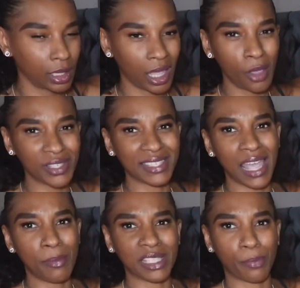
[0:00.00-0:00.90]
it was the
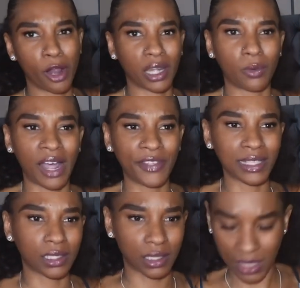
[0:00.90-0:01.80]
same as the burgundy one. I think I
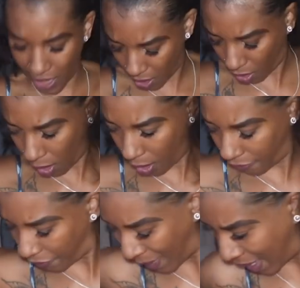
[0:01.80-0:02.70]
took the tag off by